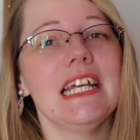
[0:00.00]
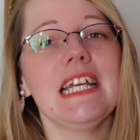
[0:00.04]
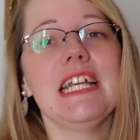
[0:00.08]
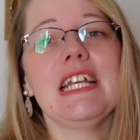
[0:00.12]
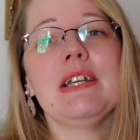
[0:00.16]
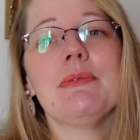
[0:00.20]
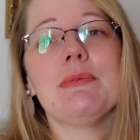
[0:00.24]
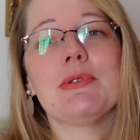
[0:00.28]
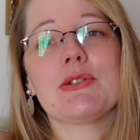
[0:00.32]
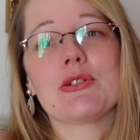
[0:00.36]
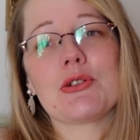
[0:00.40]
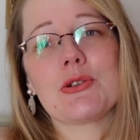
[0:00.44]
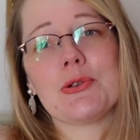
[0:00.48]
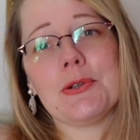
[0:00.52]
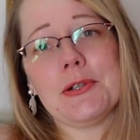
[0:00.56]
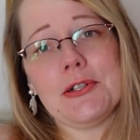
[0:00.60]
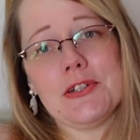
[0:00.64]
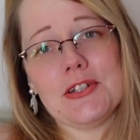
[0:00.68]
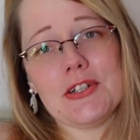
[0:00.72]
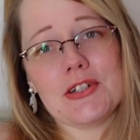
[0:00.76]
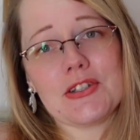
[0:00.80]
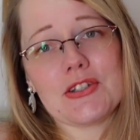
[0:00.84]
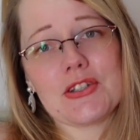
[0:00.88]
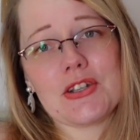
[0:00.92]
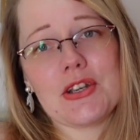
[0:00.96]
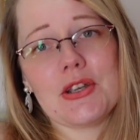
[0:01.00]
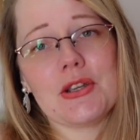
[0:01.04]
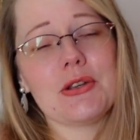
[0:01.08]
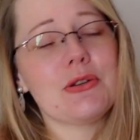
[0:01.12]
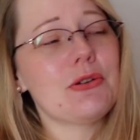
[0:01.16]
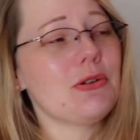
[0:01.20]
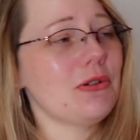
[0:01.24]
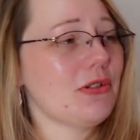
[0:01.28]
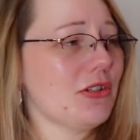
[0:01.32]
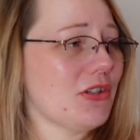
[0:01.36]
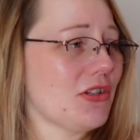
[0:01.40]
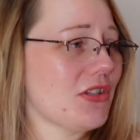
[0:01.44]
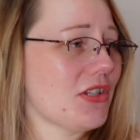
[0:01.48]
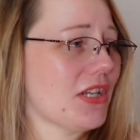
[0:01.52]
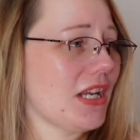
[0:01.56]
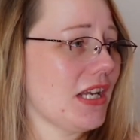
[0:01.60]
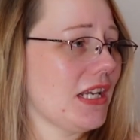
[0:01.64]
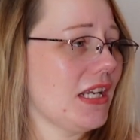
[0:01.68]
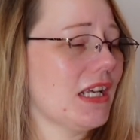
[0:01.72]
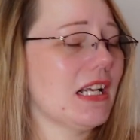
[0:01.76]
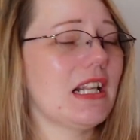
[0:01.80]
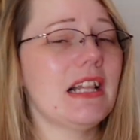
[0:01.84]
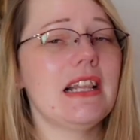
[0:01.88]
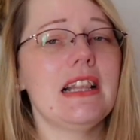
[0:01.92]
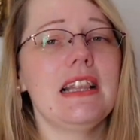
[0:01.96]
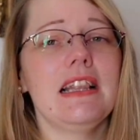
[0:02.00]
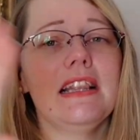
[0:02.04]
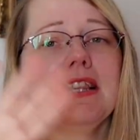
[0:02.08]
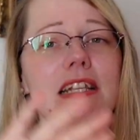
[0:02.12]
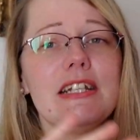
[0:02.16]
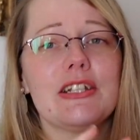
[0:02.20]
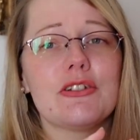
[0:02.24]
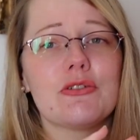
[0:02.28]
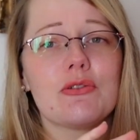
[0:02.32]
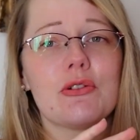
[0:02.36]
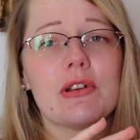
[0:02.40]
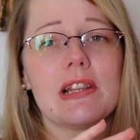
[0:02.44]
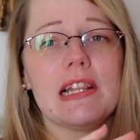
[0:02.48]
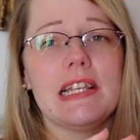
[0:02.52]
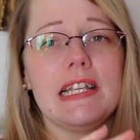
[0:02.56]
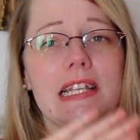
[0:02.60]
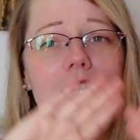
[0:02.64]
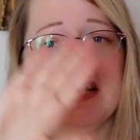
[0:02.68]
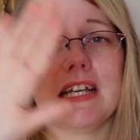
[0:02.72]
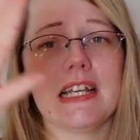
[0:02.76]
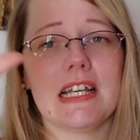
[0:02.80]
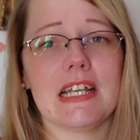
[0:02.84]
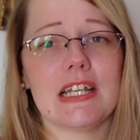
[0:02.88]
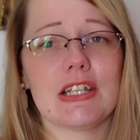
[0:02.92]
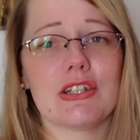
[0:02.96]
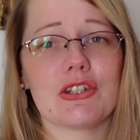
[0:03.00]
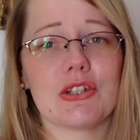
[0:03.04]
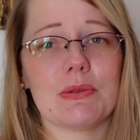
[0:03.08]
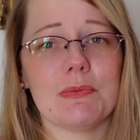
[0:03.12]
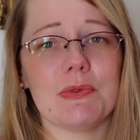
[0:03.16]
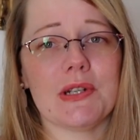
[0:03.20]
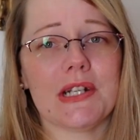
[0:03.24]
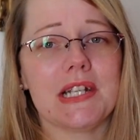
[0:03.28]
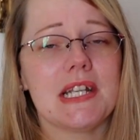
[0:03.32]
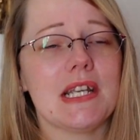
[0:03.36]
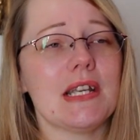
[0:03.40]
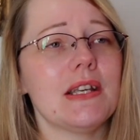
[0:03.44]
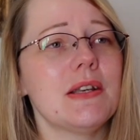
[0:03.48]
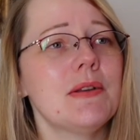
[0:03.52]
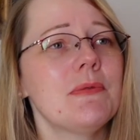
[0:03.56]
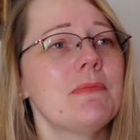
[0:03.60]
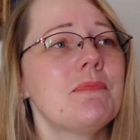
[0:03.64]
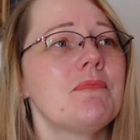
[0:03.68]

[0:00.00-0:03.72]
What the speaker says: It was a gorgeous, gorgeous day. Literally a summer day.